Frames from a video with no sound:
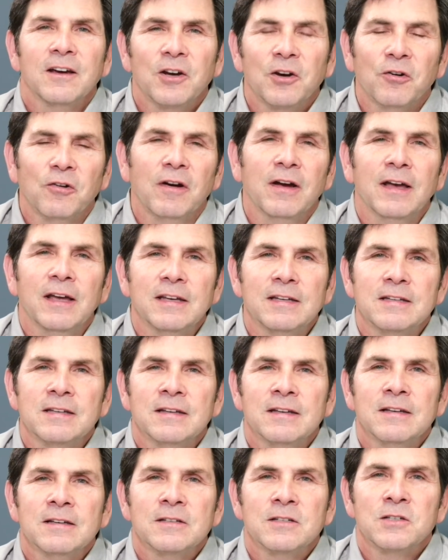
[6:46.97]
great
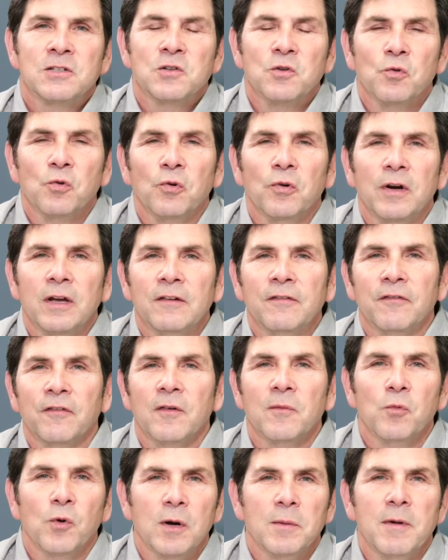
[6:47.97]
story
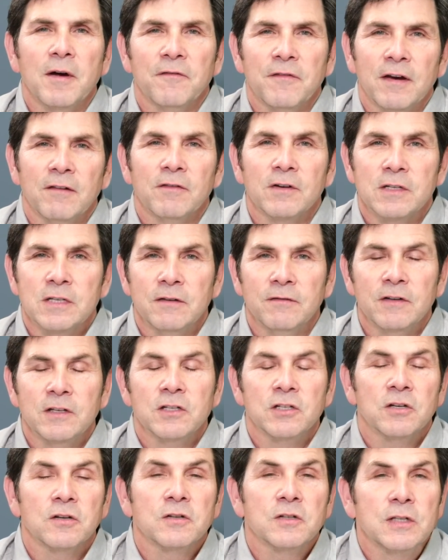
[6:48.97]
from one of my favorite
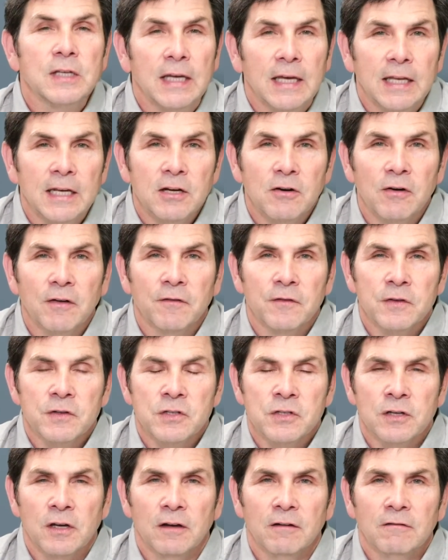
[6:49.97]
TV shows, The Andy
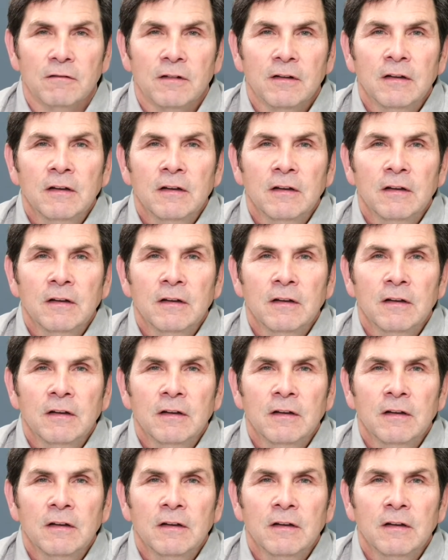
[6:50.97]
Griffith Show.